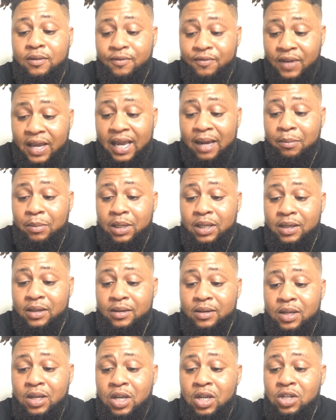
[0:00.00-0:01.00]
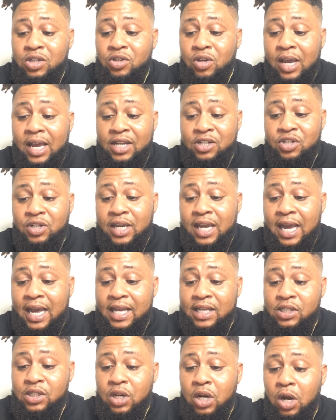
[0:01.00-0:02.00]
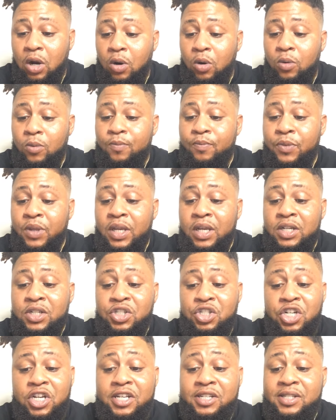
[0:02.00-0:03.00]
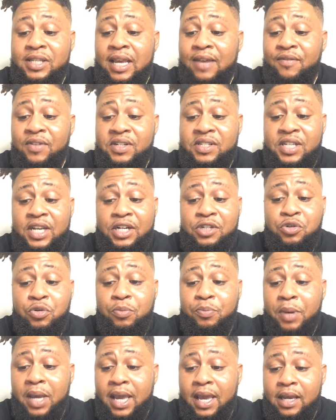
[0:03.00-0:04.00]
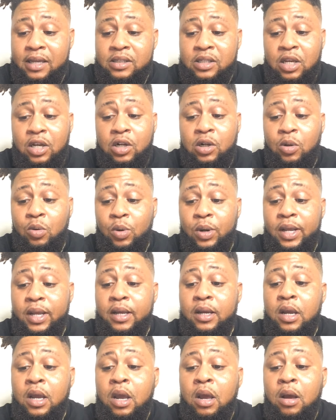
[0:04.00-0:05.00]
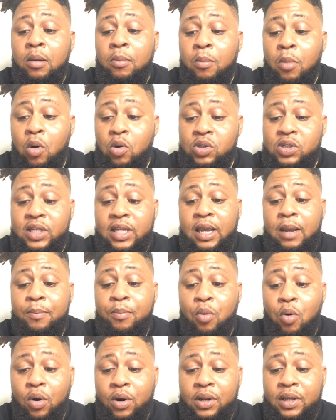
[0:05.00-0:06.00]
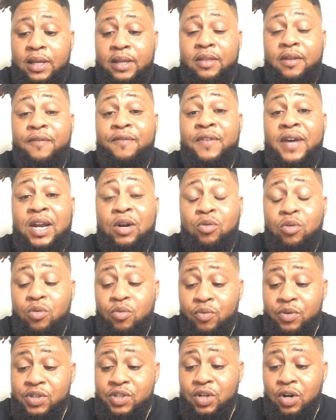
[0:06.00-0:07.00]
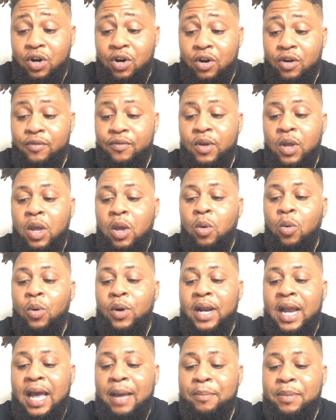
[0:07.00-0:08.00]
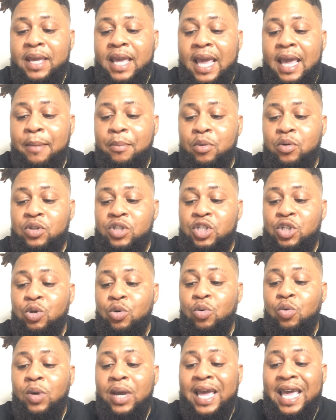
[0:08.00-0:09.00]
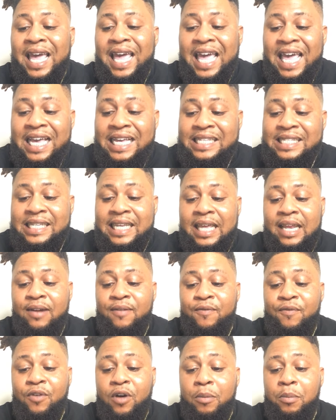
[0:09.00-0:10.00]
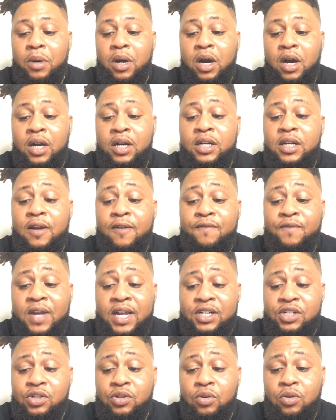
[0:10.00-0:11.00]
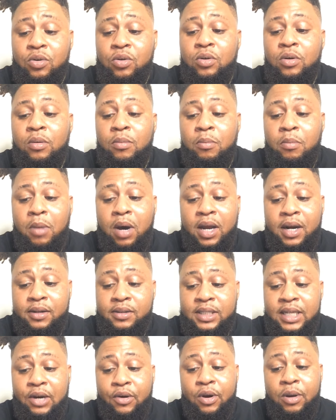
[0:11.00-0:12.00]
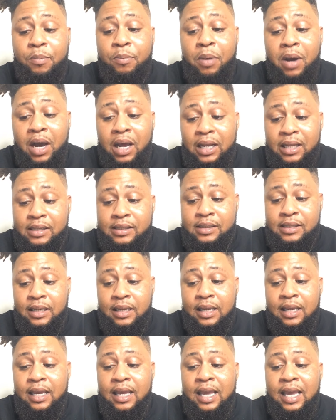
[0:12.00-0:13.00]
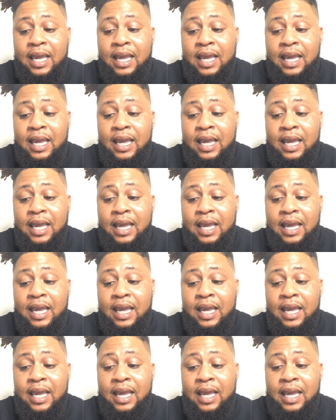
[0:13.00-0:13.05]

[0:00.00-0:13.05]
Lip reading: Family. So as you guys know, G7 central banks, including mostly importantly the Federal Reserve, will not be able to exit from unconventional monetary policy